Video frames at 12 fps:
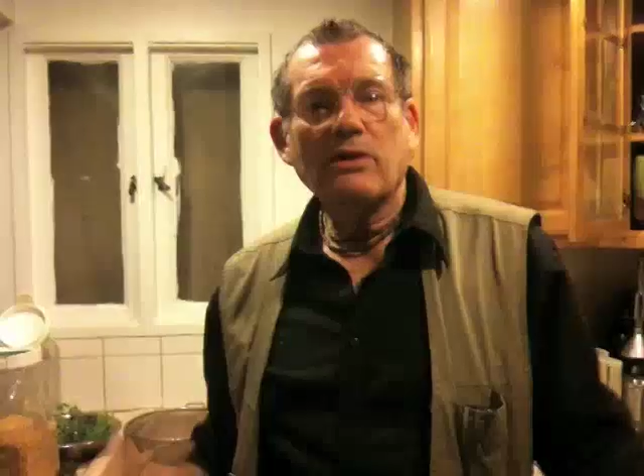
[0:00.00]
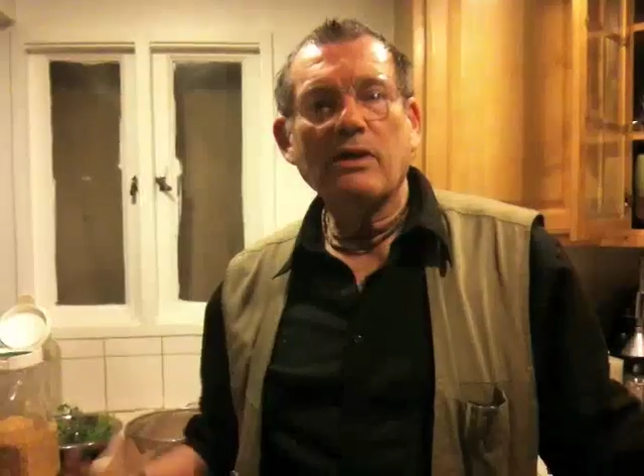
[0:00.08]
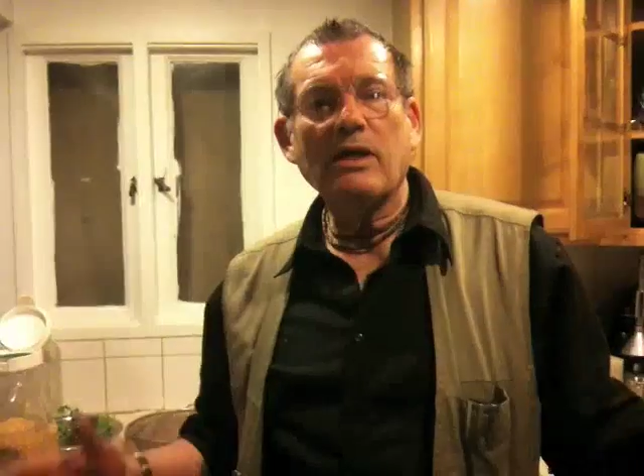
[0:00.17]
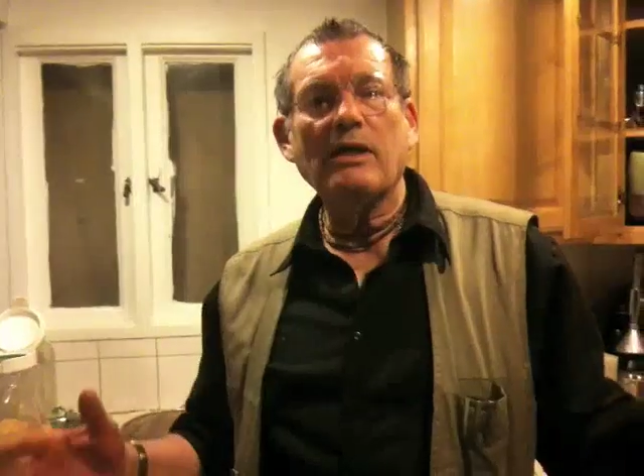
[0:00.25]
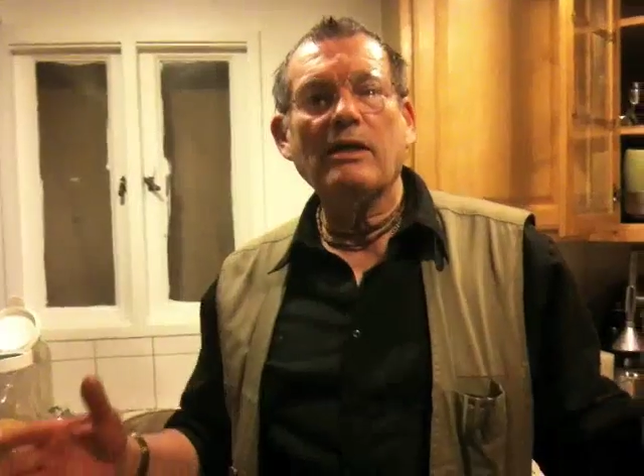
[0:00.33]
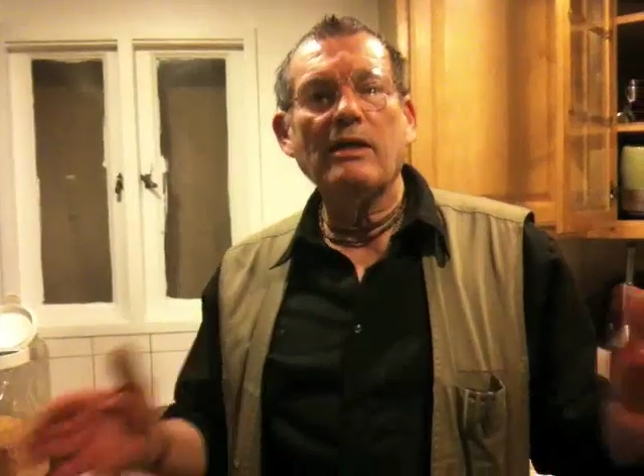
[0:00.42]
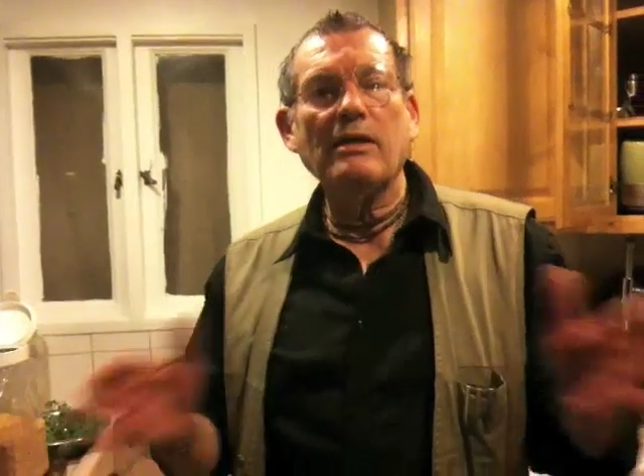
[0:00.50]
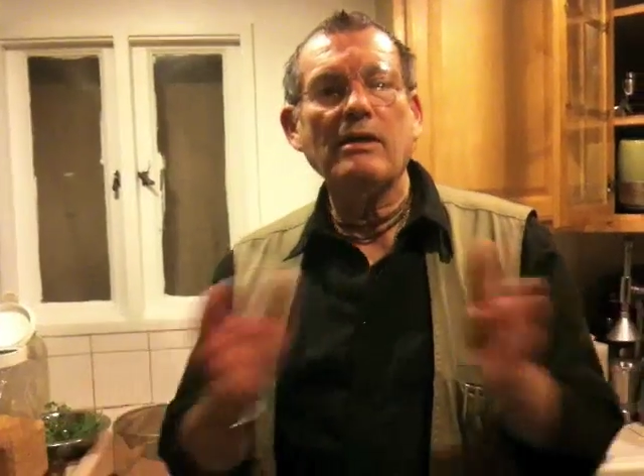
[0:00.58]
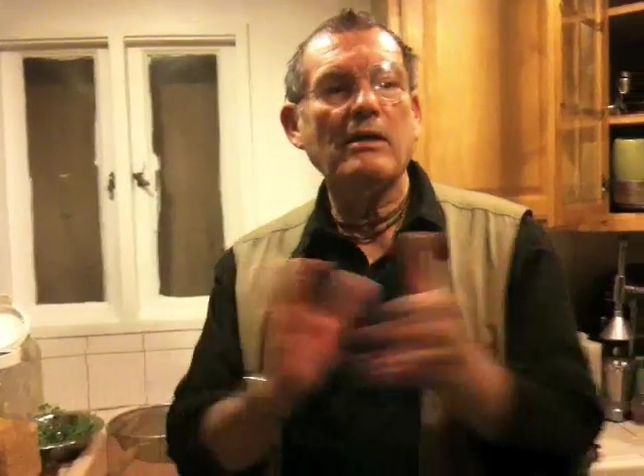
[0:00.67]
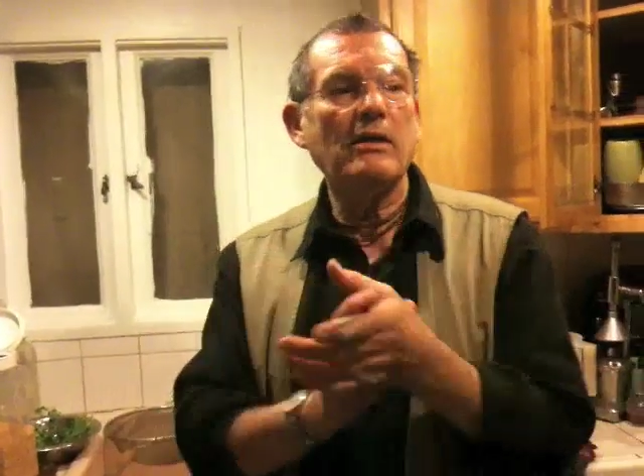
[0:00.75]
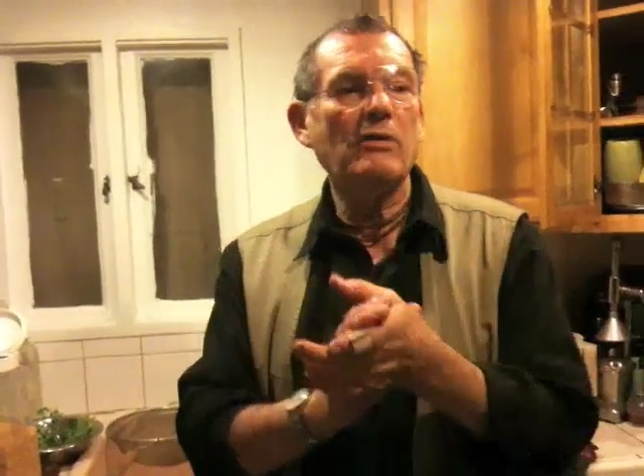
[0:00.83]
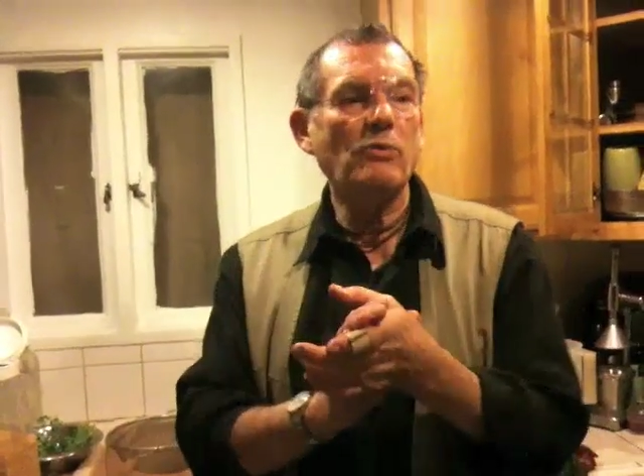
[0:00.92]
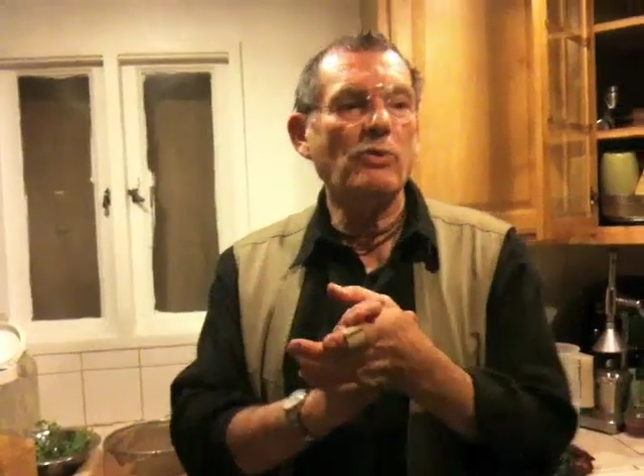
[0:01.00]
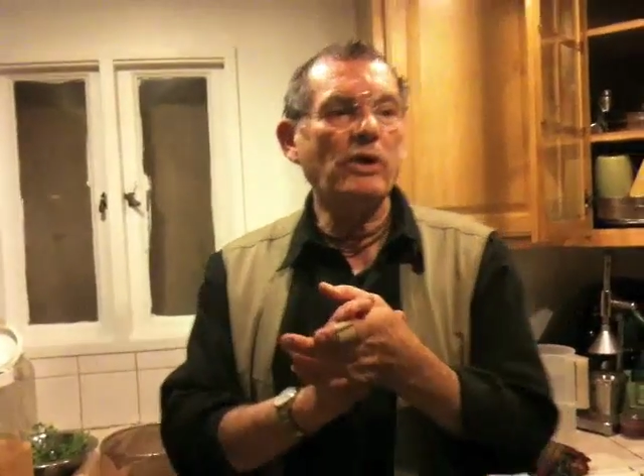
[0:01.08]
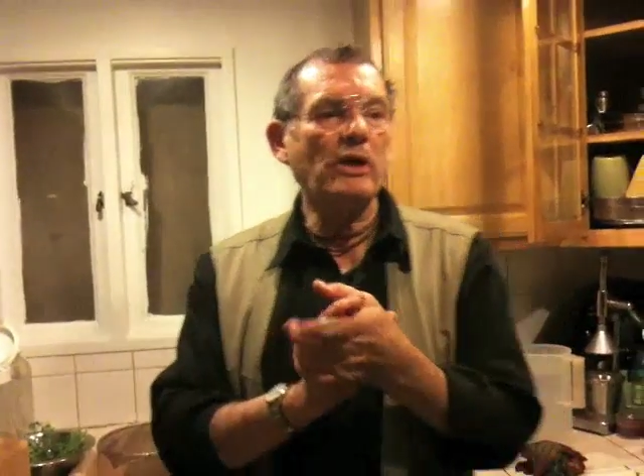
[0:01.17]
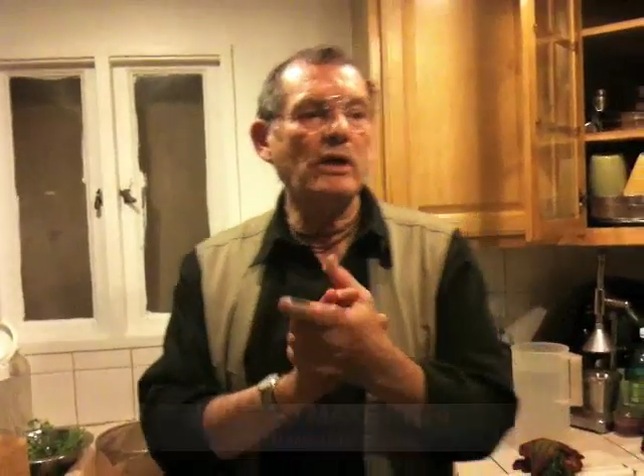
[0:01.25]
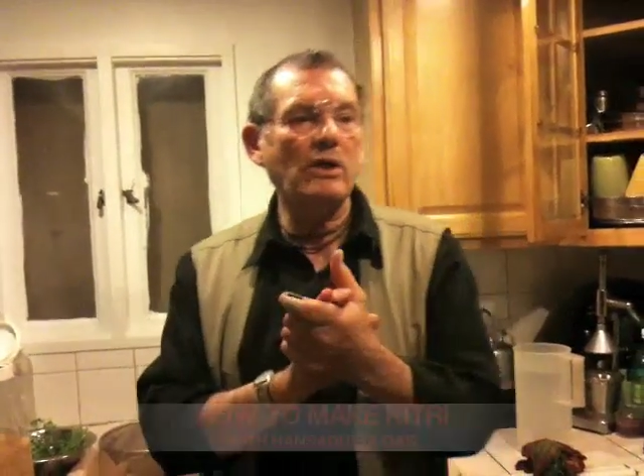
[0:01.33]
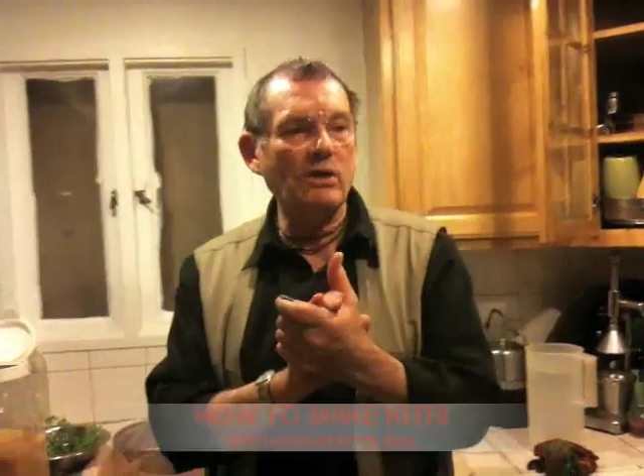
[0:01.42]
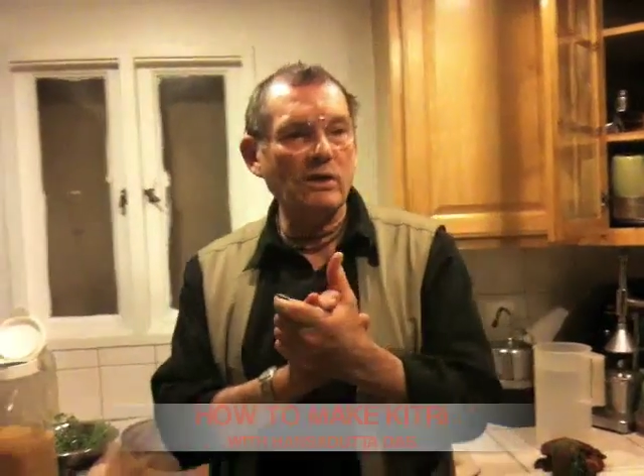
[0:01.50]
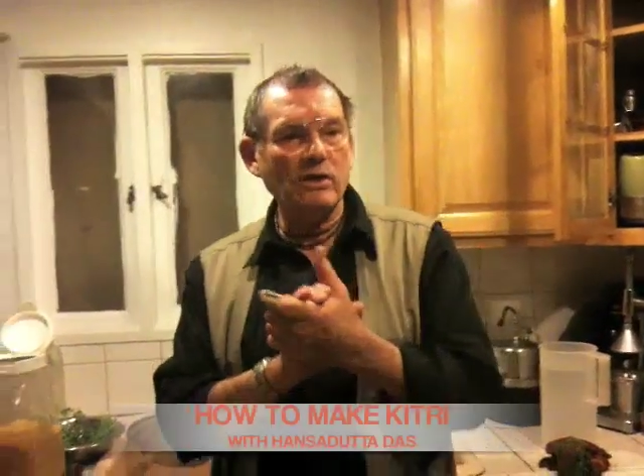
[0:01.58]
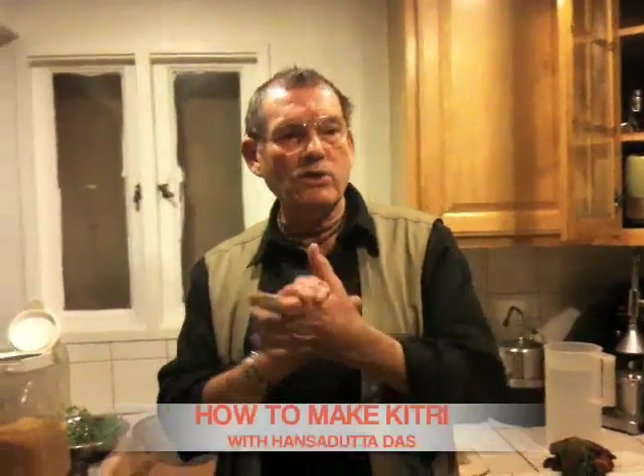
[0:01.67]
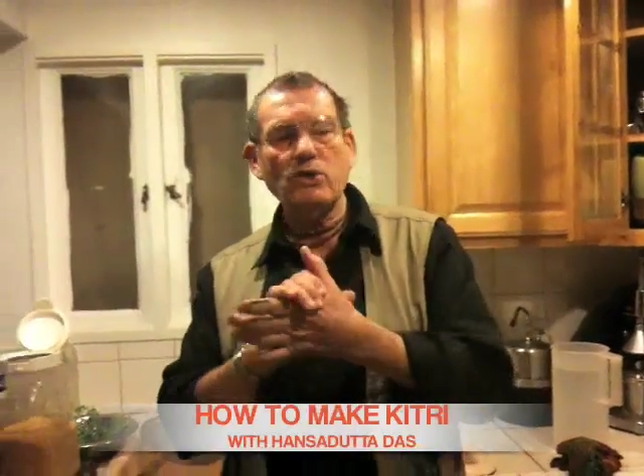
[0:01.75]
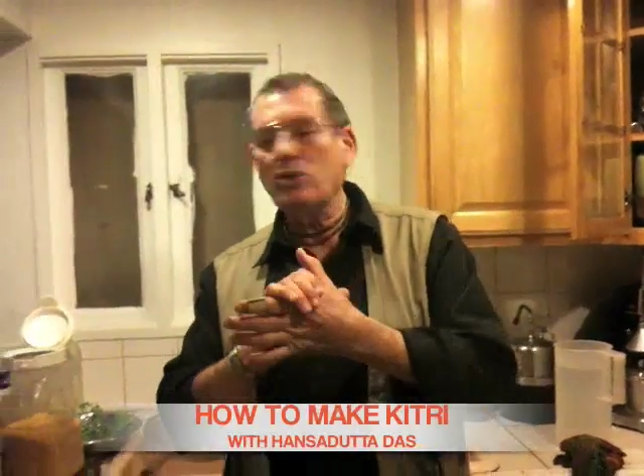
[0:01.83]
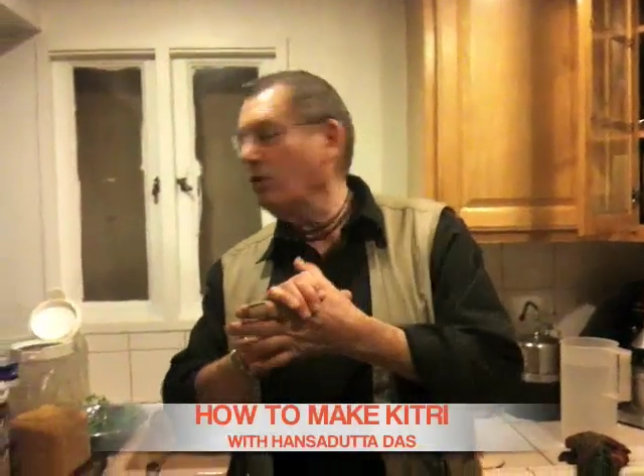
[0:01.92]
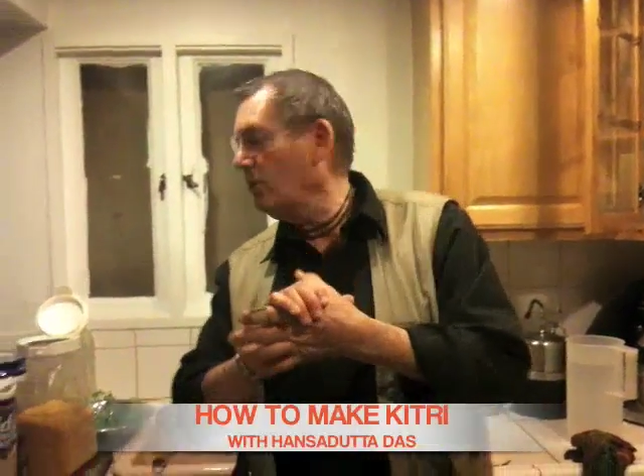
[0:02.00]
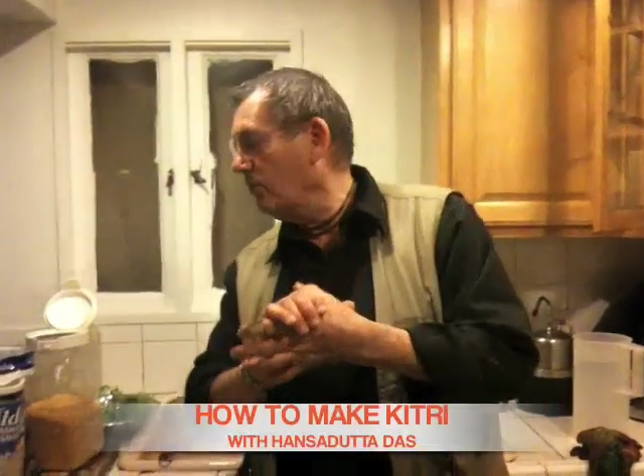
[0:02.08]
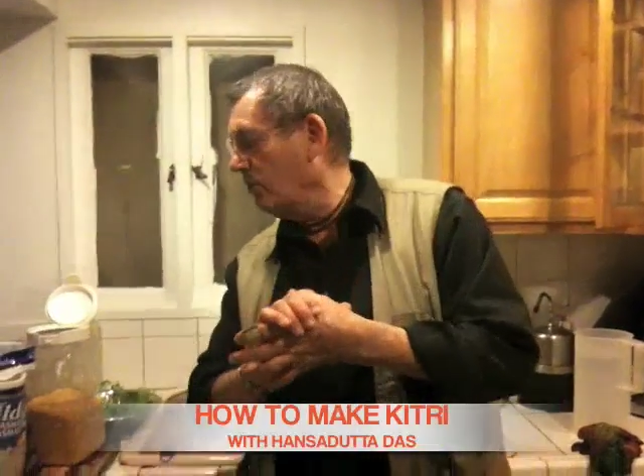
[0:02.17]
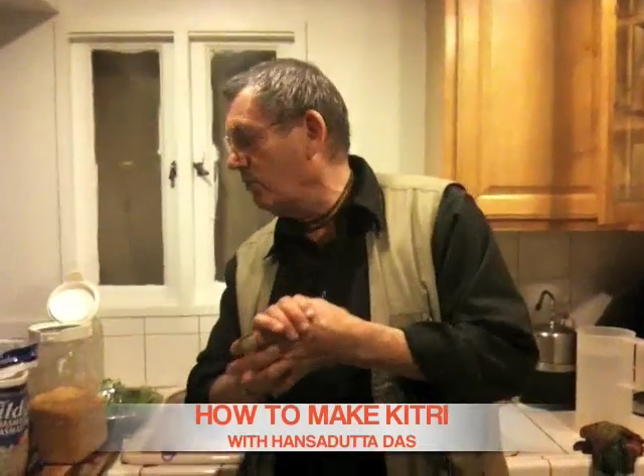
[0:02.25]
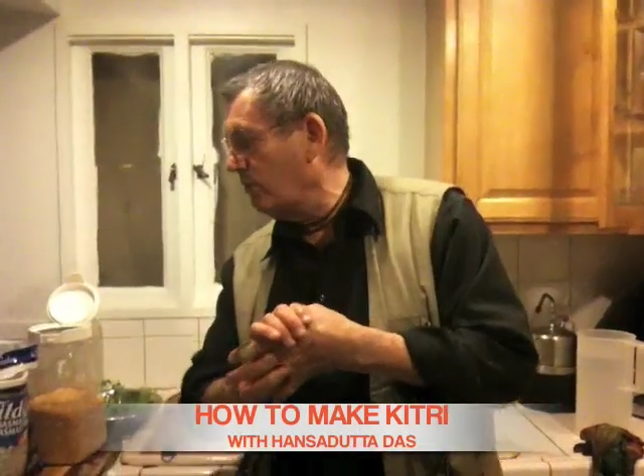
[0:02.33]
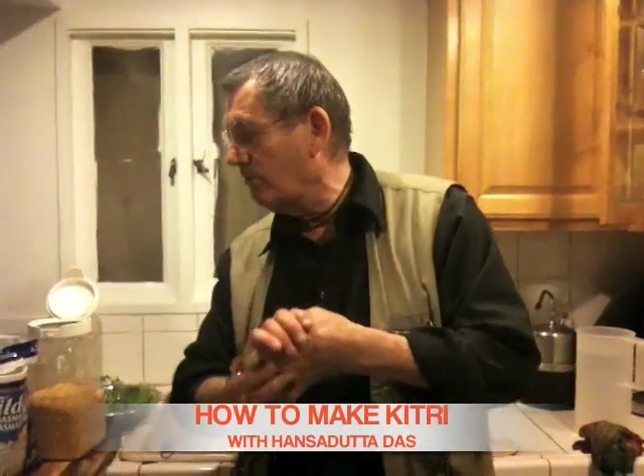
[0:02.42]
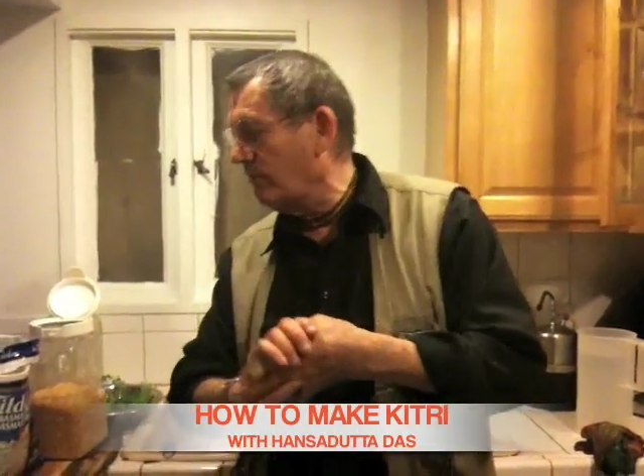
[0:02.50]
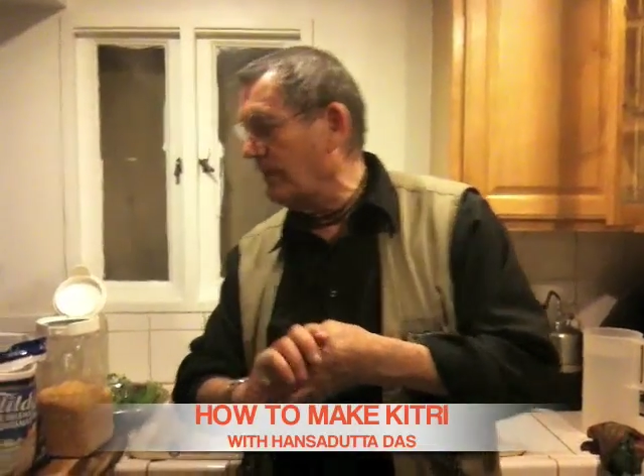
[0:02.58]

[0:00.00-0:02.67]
Today we're going to